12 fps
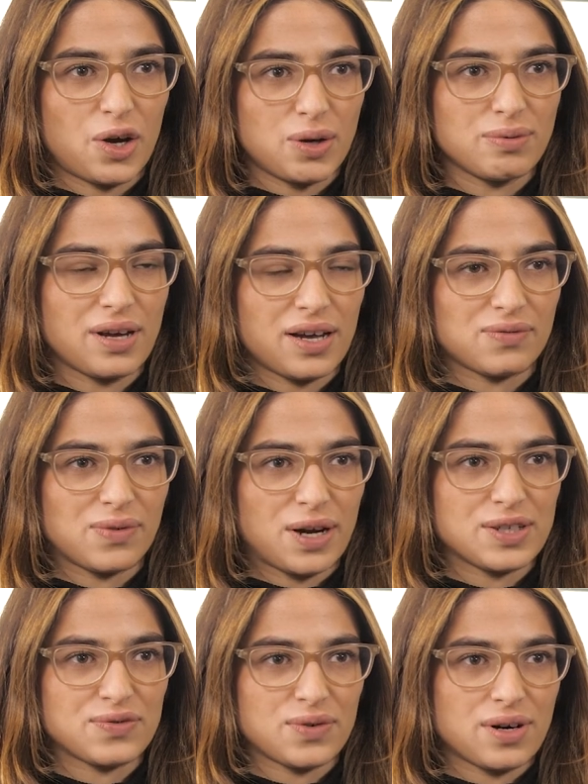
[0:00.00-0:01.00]
only
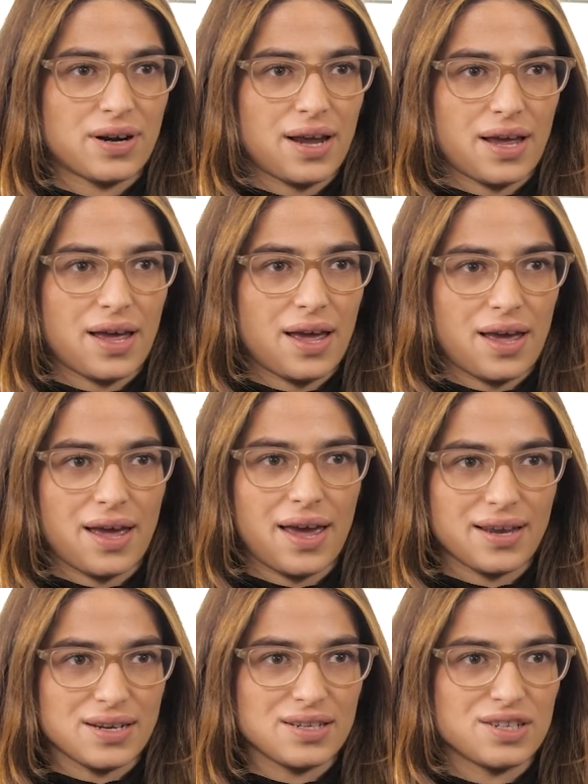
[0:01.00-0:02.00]
advice for
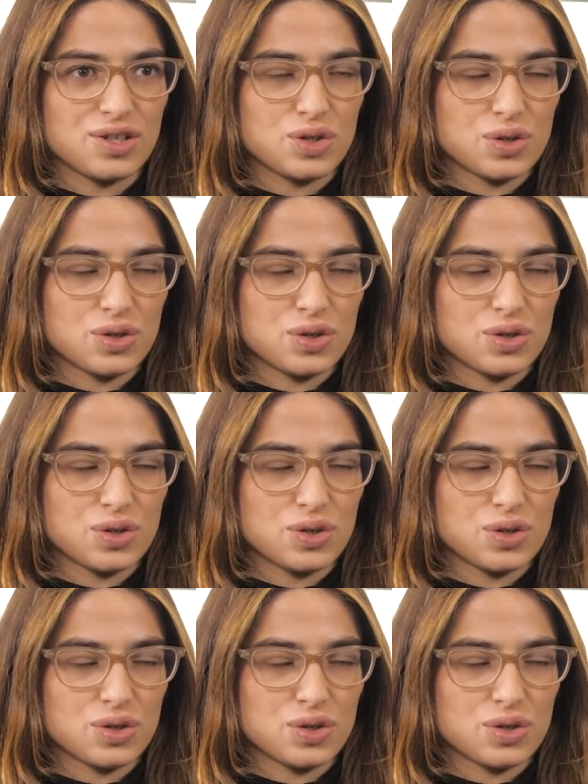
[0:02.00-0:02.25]
any new